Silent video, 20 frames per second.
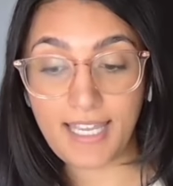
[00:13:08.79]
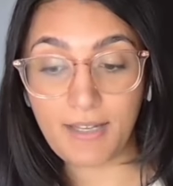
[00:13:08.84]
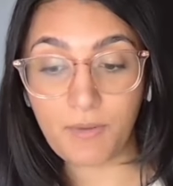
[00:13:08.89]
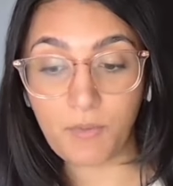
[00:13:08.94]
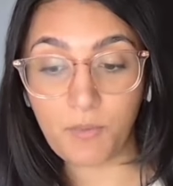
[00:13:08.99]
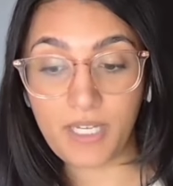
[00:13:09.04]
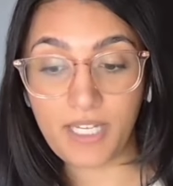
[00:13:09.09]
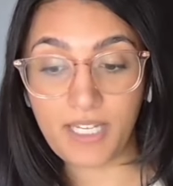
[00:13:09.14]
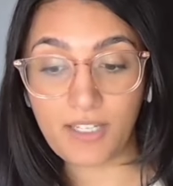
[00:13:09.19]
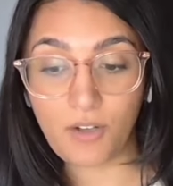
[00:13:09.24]

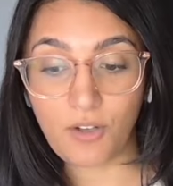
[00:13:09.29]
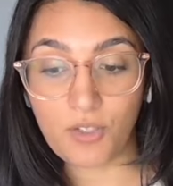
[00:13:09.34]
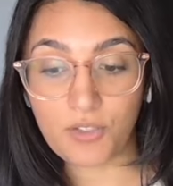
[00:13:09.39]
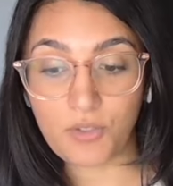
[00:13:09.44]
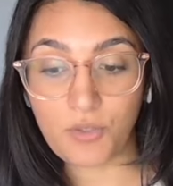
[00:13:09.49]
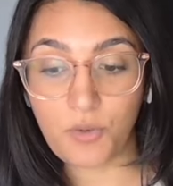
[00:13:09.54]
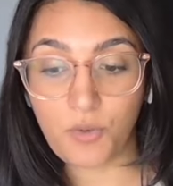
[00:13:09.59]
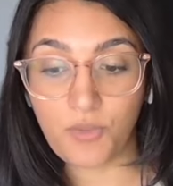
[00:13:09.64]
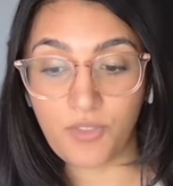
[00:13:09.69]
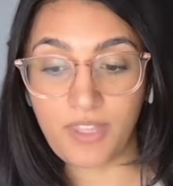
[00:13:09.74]
we can
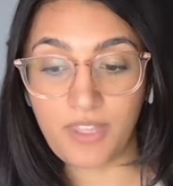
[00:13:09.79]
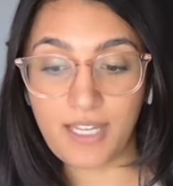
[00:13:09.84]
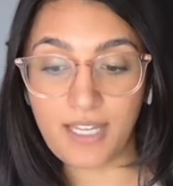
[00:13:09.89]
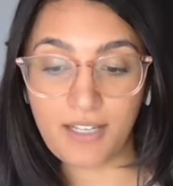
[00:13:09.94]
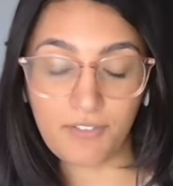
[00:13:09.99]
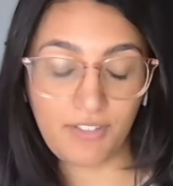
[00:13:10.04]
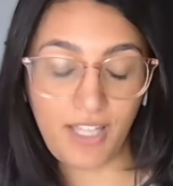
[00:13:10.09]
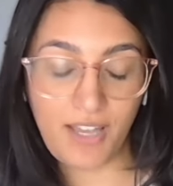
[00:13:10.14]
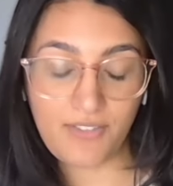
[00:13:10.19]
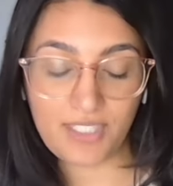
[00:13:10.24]
also think
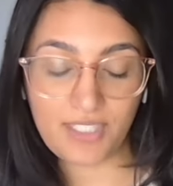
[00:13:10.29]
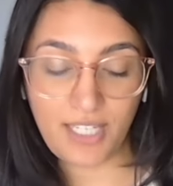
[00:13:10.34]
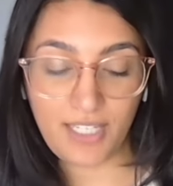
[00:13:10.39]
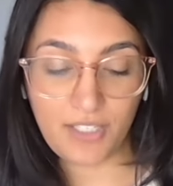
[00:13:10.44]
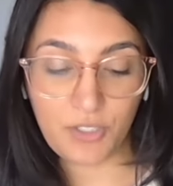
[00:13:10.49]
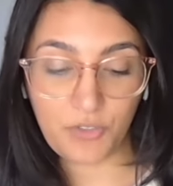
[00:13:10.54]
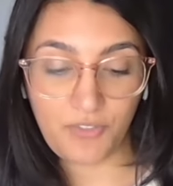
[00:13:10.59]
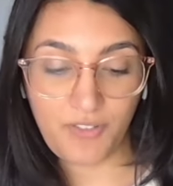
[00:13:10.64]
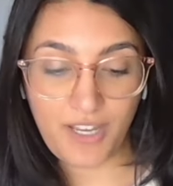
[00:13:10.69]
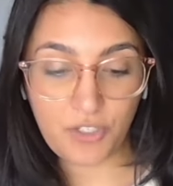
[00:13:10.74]
of lifestyle
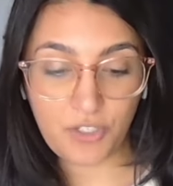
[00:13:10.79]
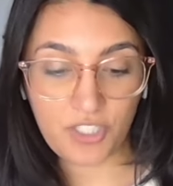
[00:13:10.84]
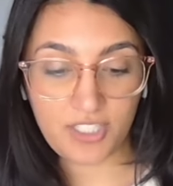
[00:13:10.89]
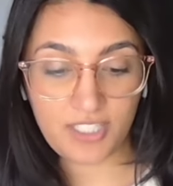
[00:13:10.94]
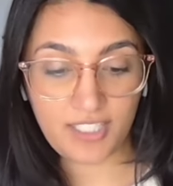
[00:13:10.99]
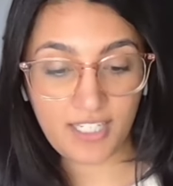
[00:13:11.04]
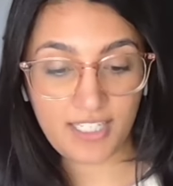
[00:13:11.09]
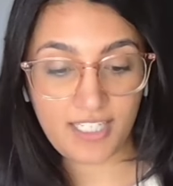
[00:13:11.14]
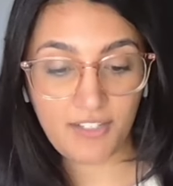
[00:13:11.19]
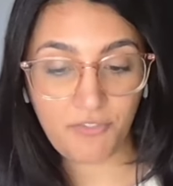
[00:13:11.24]
interventions in
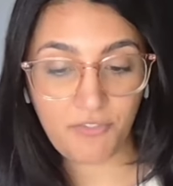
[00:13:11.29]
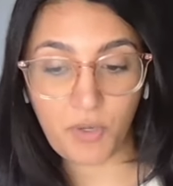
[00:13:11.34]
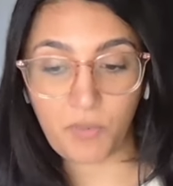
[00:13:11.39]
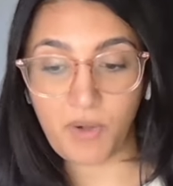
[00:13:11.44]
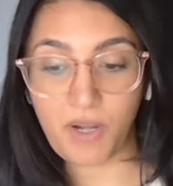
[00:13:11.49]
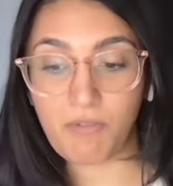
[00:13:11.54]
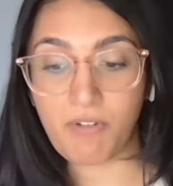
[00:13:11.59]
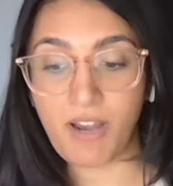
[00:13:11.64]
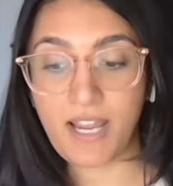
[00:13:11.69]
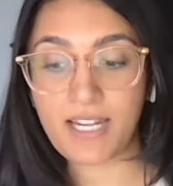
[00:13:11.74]
a different
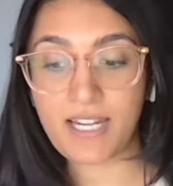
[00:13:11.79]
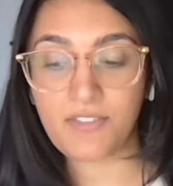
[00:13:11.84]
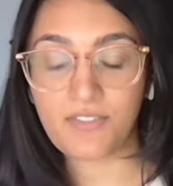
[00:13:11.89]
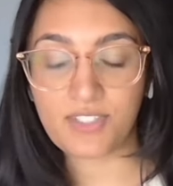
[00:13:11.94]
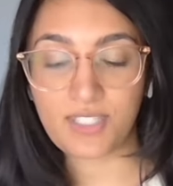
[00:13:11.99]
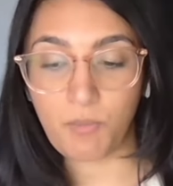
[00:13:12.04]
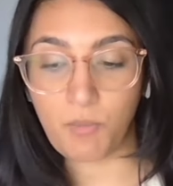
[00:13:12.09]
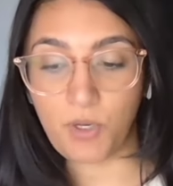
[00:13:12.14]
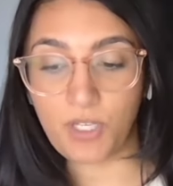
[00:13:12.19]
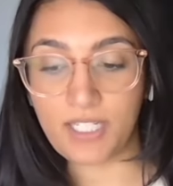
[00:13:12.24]
way, right? If
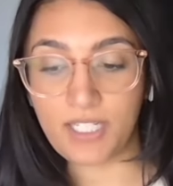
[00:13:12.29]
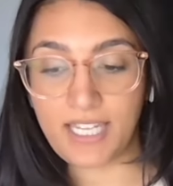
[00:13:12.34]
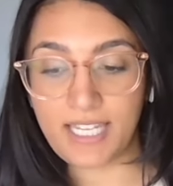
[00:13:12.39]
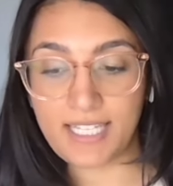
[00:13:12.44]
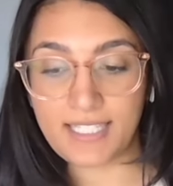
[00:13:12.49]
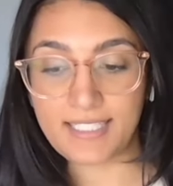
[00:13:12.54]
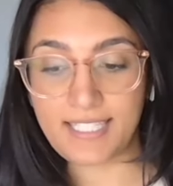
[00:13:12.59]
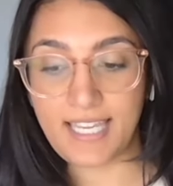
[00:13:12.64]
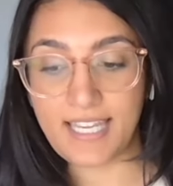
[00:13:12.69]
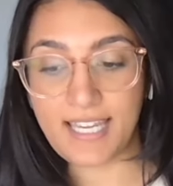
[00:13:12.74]
someone
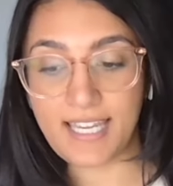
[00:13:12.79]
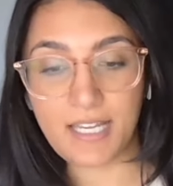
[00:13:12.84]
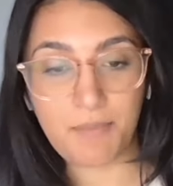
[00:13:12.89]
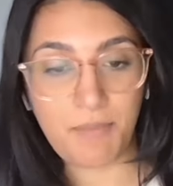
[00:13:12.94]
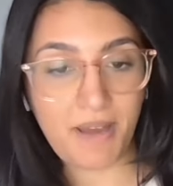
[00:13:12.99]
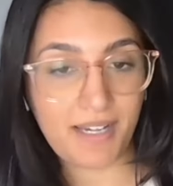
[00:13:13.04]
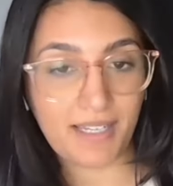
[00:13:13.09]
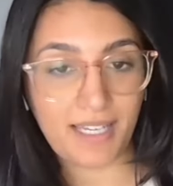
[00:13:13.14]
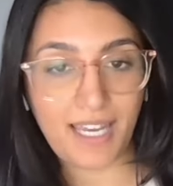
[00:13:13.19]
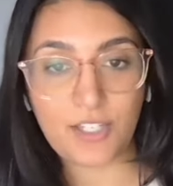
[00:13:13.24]
is taking a
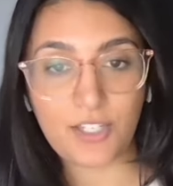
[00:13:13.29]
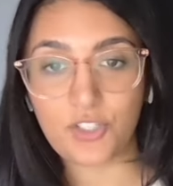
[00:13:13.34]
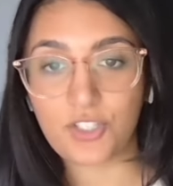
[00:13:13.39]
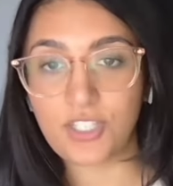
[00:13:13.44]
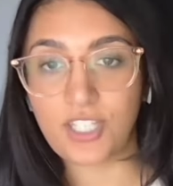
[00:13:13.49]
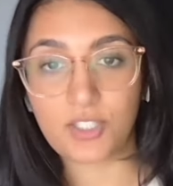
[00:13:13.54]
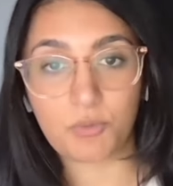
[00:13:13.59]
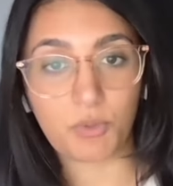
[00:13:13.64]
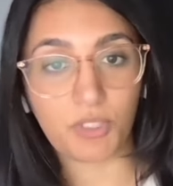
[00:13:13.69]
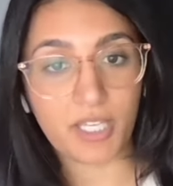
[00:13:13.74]
medication
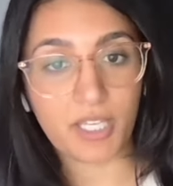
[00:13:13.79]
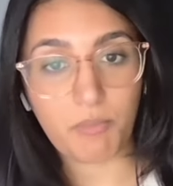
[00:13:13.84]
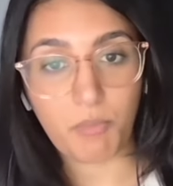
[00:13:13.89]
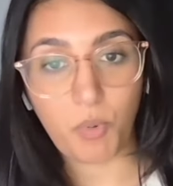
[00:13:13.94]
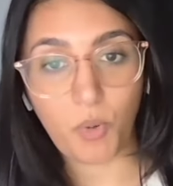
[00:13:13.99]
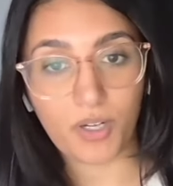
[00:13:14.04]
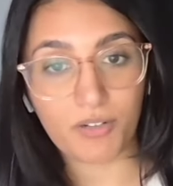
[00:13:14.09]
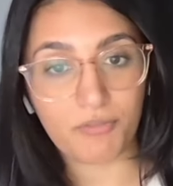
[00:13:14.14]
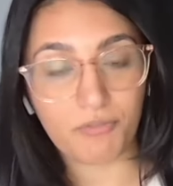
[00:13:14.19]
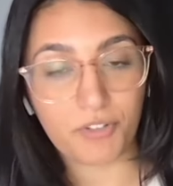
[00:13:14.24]
that's really
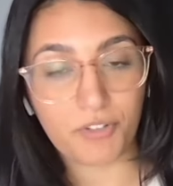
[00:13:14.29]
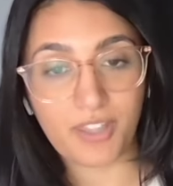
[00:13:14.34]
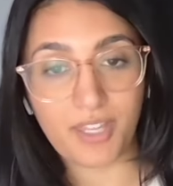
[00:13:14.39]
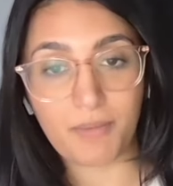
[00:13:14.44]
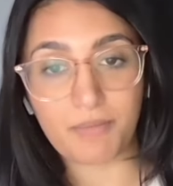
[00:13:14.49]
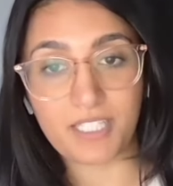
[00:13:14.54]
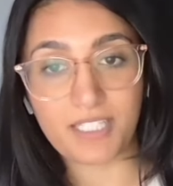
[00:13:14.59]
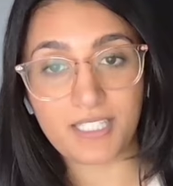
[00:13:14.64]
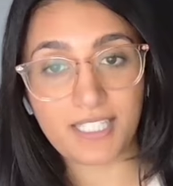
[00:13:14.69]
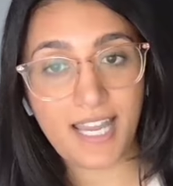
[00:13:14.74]
important for them
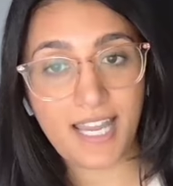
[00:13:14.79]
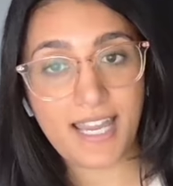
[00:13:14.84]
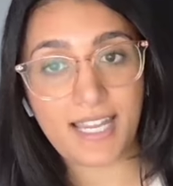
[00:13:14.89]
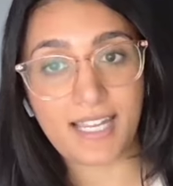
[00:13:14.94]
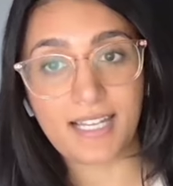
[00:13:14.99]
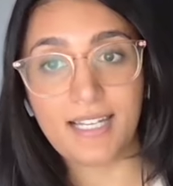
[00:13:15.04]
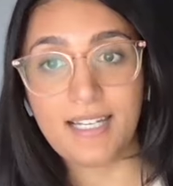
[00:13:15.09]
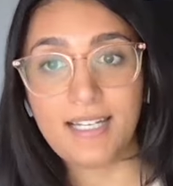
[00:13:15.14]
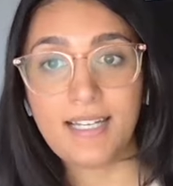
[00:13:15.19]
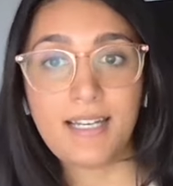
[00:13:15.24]
to take,
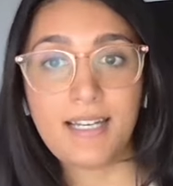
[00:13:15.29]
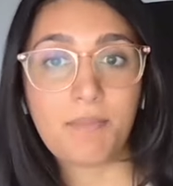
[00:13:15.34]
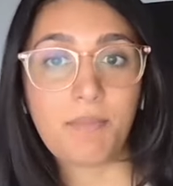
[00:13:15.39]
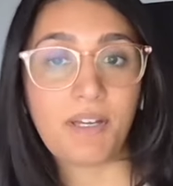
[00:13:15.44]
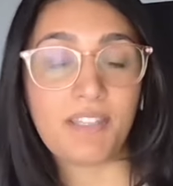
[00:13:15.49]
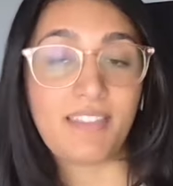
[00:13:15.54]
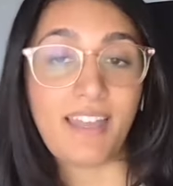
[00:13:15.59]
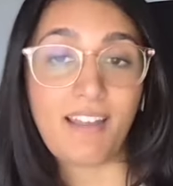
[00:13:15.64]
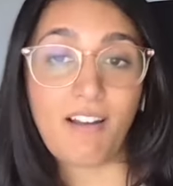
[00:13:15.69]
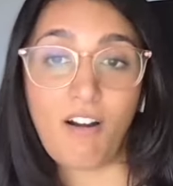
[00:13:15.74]

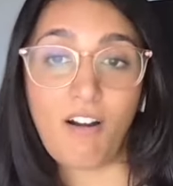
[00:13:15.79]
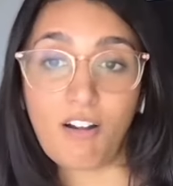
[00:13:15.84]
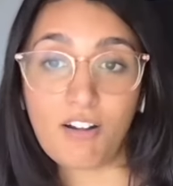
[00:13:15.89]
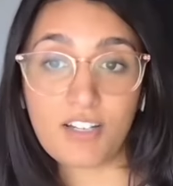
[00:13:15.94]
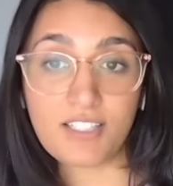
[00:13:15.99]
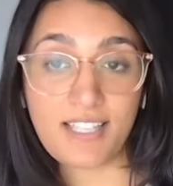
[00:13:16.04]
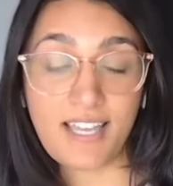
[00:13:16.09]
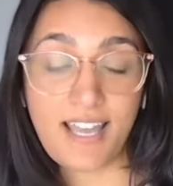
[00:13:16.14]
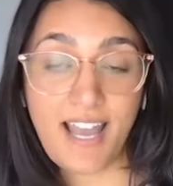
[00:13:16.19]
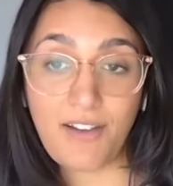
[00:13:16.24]
but they are,
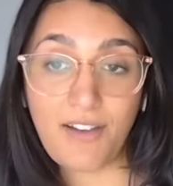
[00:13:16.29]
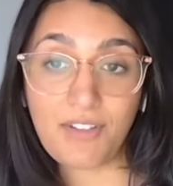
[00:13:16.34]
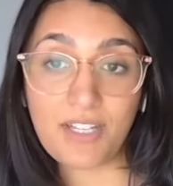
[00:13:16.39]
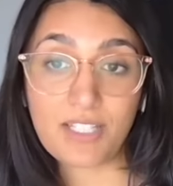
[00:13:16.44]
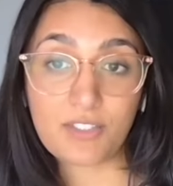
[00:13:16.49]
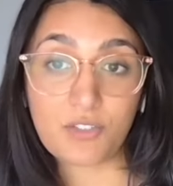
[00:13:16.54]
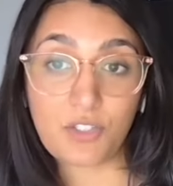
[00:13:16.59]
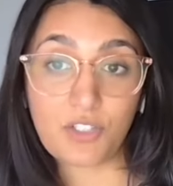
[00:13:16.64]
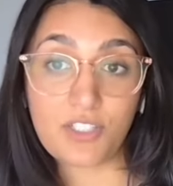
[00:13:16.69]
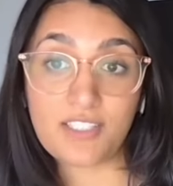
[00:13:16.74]
say, having
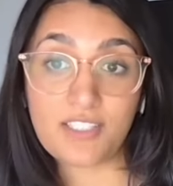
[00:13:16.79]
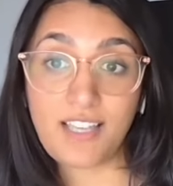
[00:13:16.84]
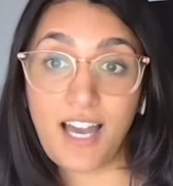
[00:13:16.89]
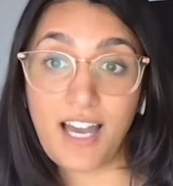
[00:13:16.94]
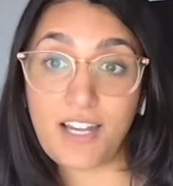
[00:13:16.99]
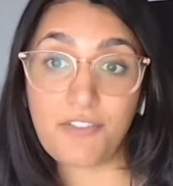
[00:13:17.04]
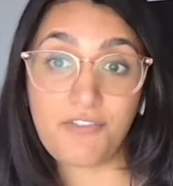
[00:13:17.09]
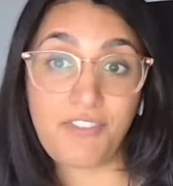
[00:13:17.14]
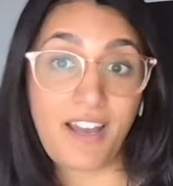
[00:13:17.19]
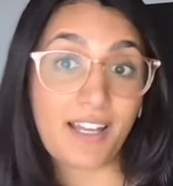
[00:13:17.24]
certain side
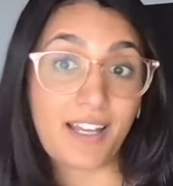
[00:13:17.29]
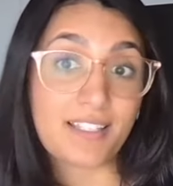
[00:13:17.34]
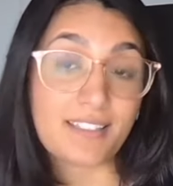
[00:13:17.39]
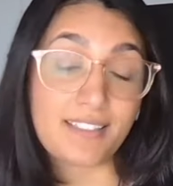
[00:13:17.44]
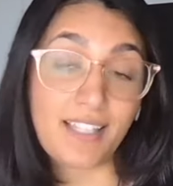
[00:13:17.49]
effects